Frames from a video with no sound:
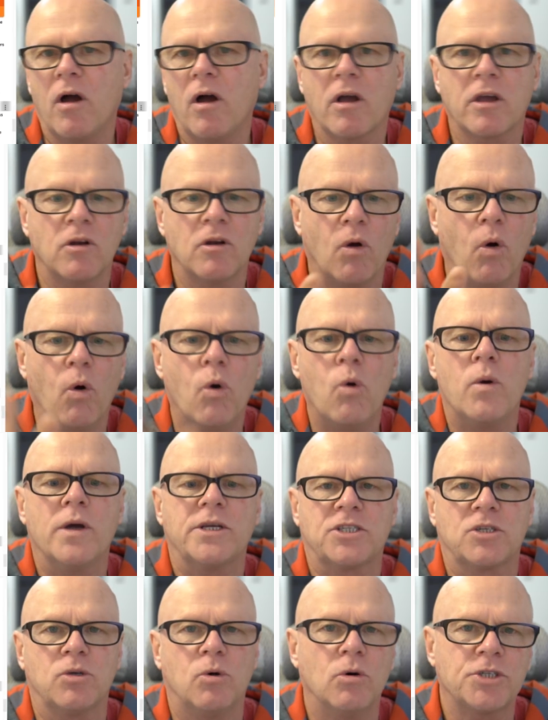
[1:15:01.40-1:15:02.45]
why I can
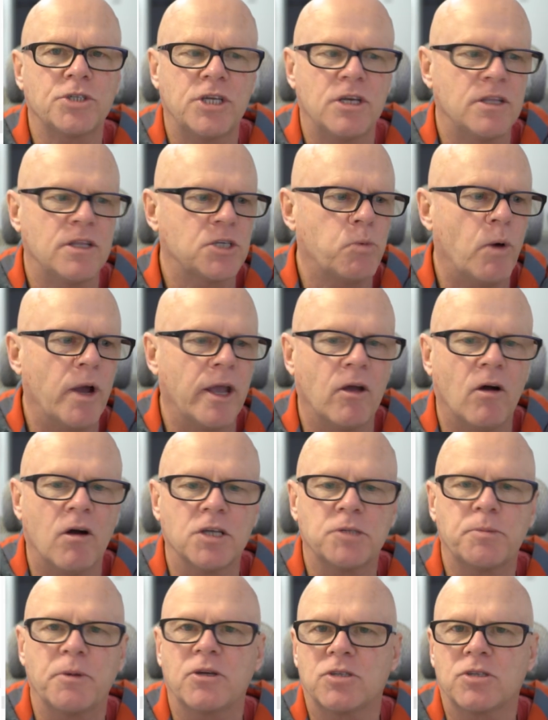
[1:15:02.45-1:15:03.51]
always talk to you this way,
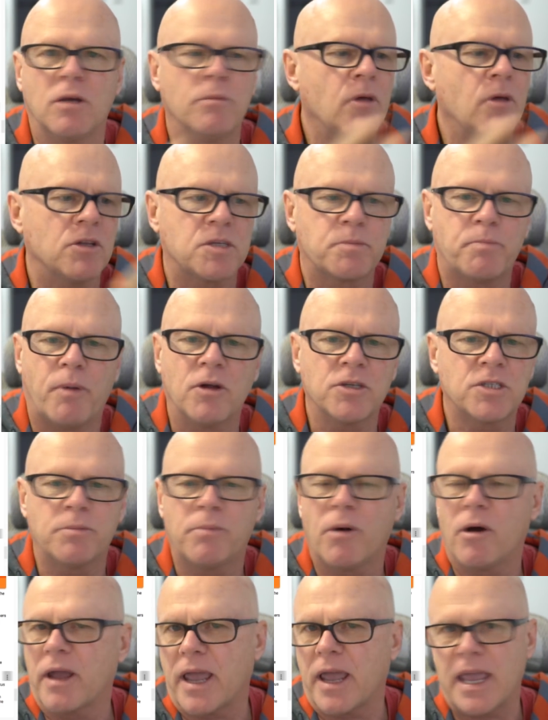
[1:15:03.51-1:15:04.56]
guys, because I'm not
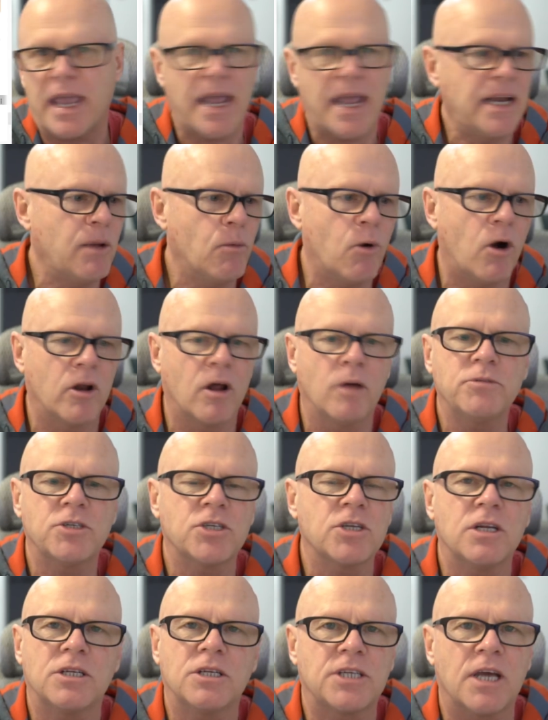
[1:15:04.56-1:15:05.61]
sponsored by anyone. I'm
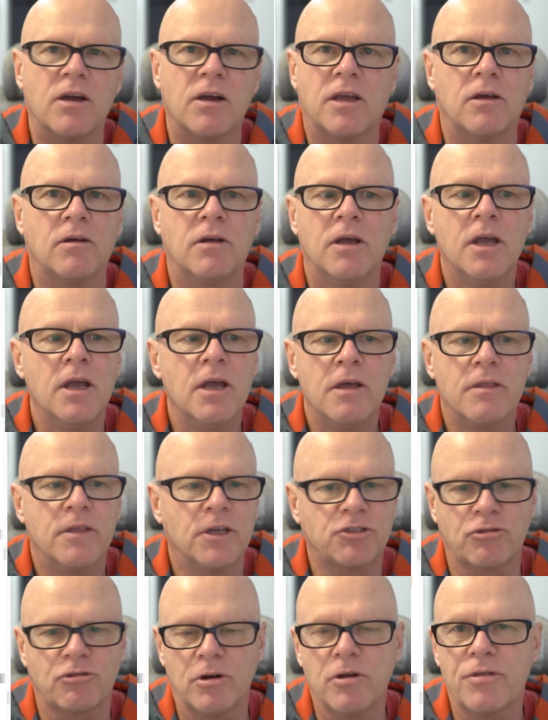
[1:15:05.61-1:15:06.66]
just going to tell you
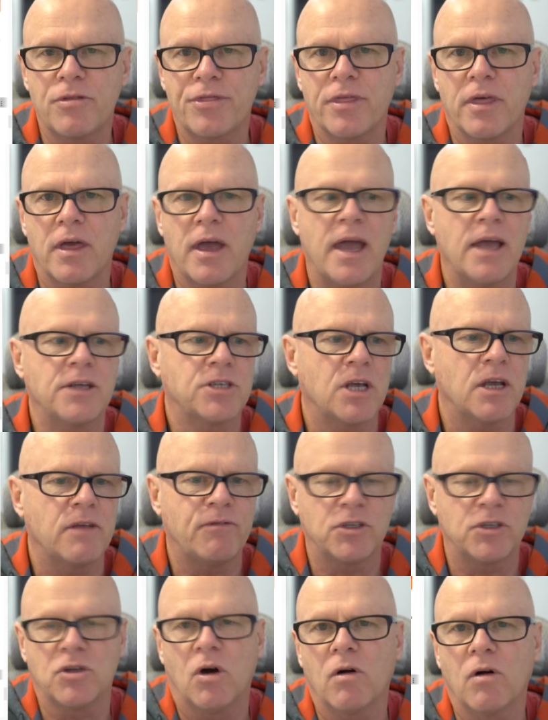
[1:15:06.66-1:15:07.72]
the truth as
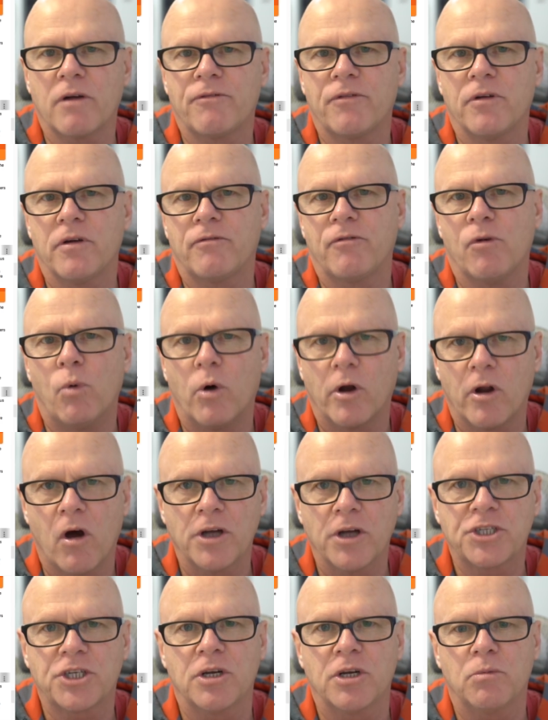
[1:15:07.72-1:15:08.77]
a photographer for what
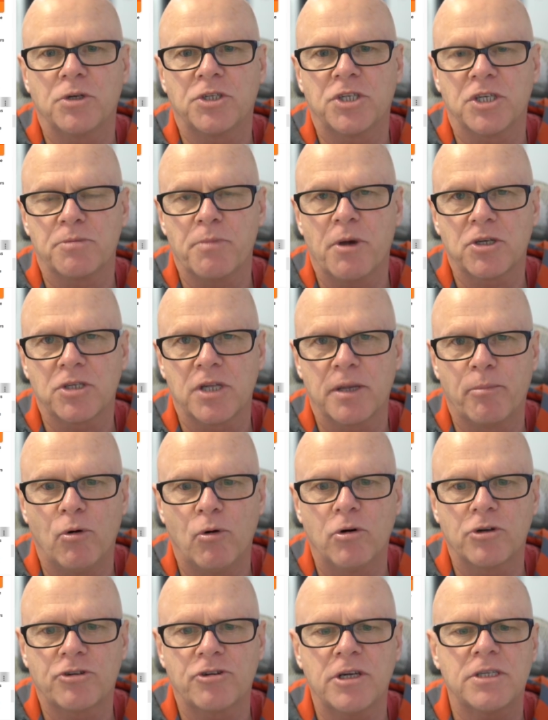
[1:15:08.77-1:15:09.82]
I shoot, which is mostly
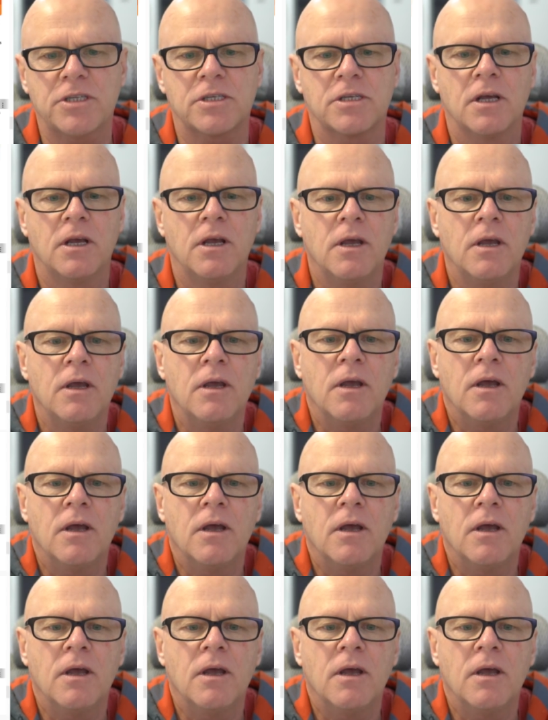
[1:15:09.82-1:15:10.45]
portraits.